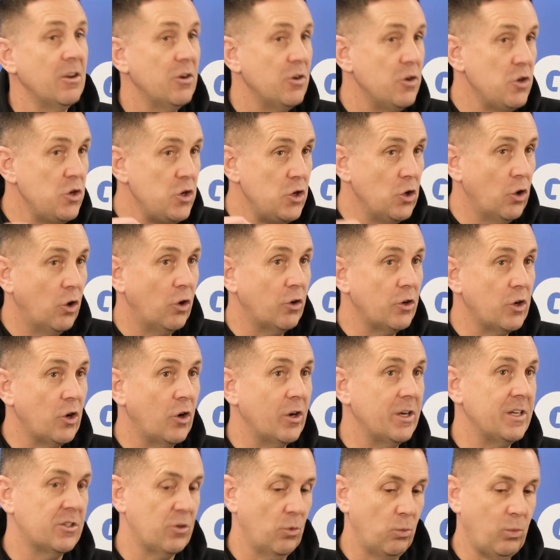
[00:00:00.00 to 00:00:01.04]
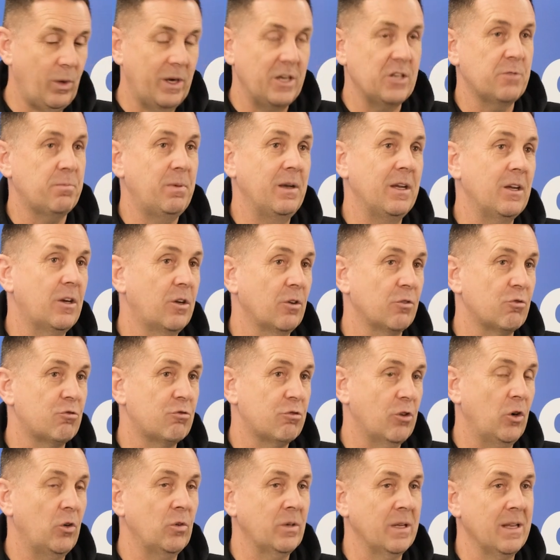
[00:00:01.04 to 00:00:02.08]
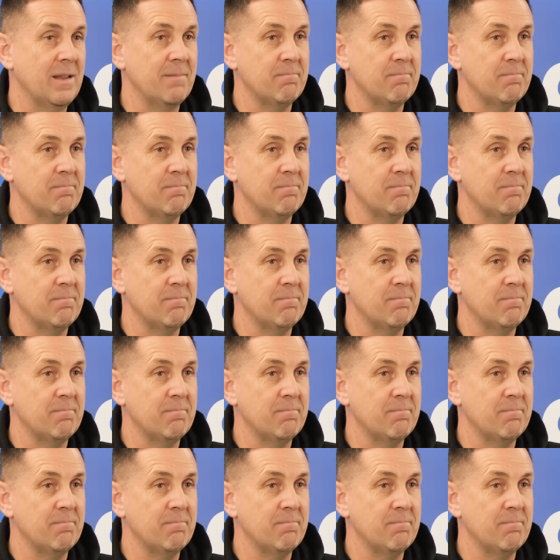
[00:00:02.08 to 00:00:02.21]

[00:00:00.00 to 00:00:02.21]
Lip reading: no noise when it's being controlled,